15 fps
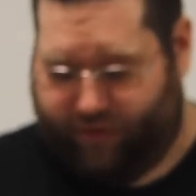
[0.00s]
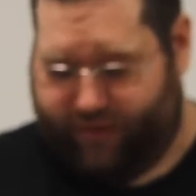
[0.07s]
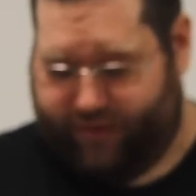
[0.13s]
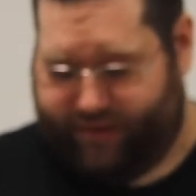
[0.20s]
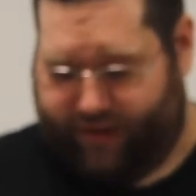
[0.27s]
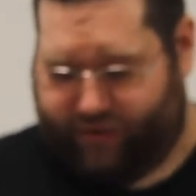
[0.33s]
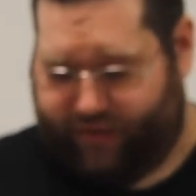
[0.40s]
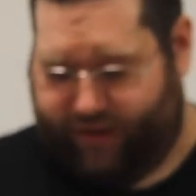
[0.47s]
card
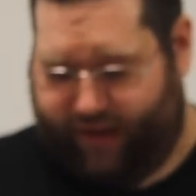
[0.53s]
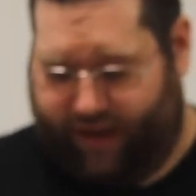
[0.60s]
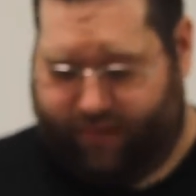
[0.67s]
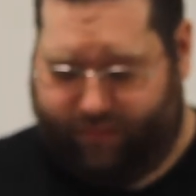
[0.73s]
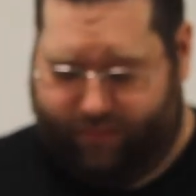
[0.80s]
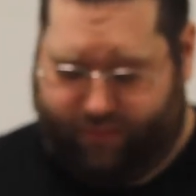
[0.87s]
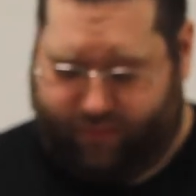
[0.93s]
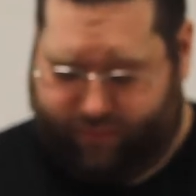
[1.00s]
is actually
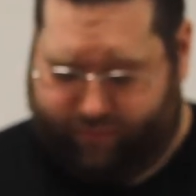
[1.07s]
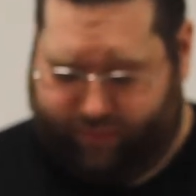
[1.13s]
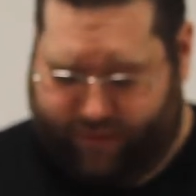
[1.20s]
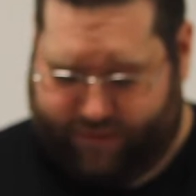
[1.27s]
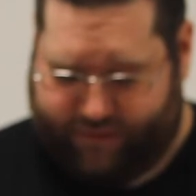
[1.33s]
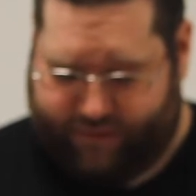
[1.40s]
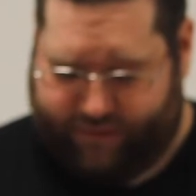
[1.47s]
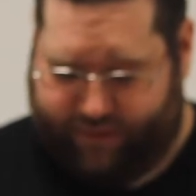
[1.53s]
capable of
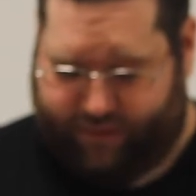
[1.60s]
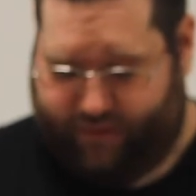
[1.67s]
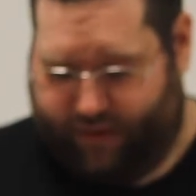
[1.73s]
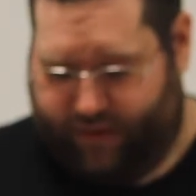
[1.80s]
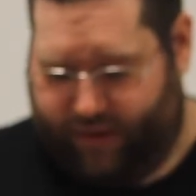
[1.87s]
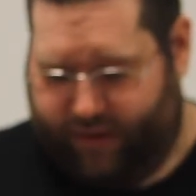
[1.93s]
processing,